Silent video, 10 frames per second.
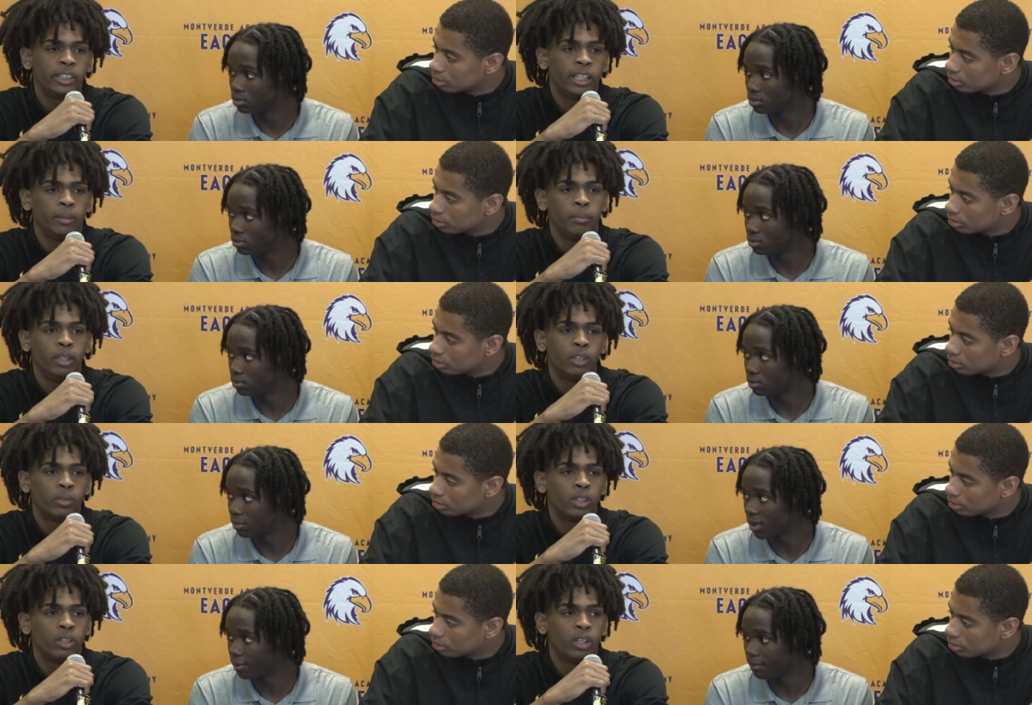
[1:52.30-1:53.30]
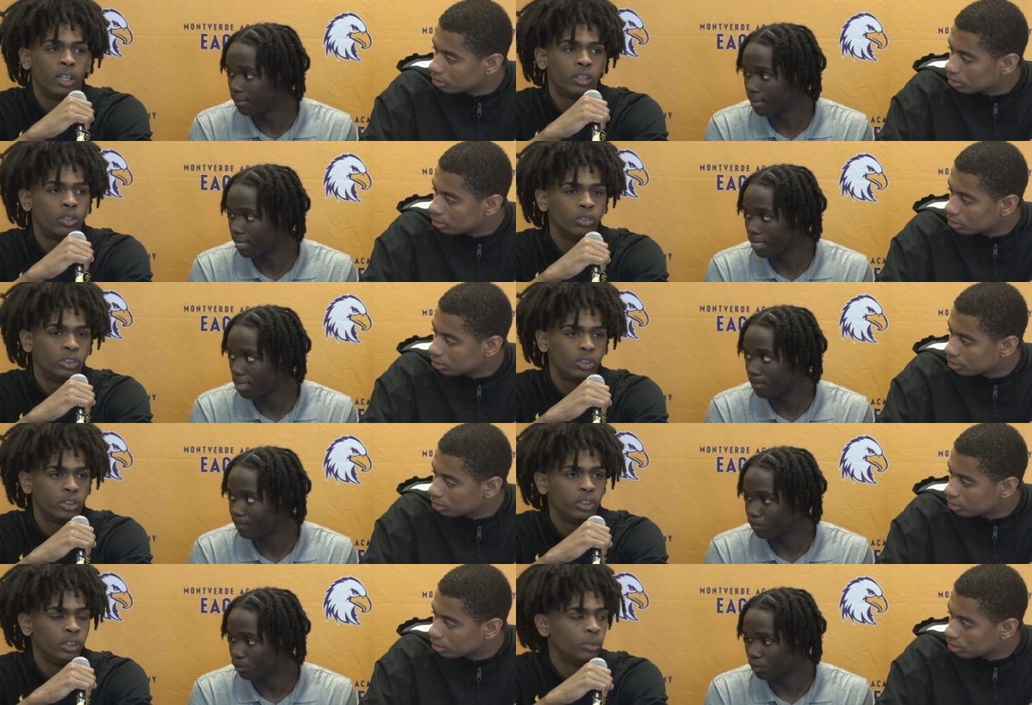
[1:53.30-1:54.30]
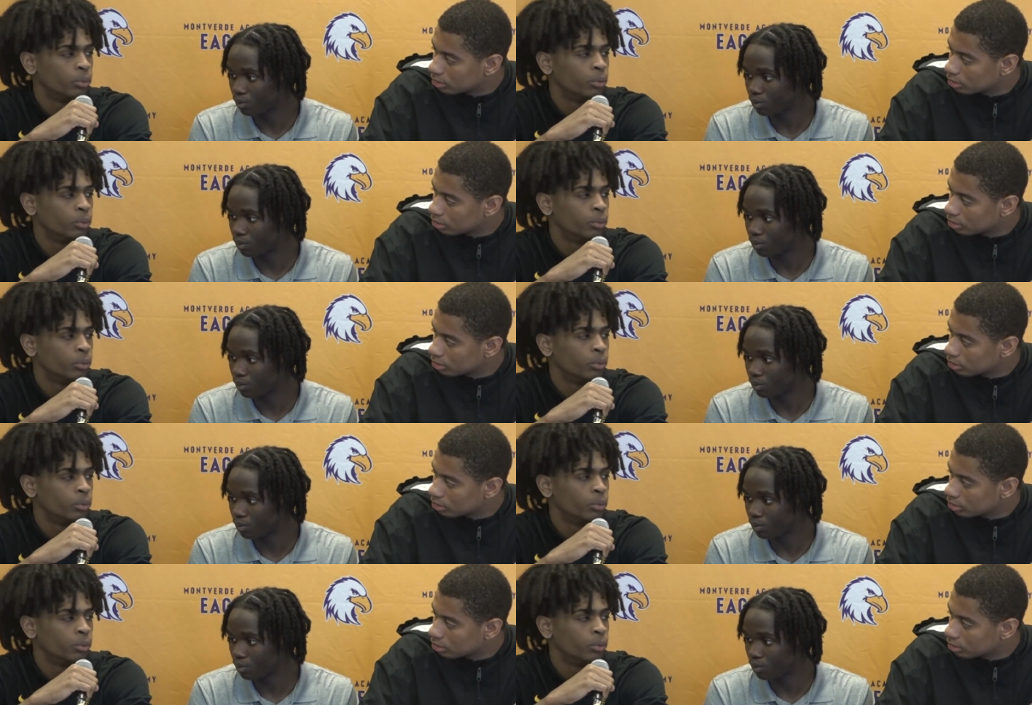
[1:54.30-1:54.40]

Speaker 1: like being around a lot of coaches early in the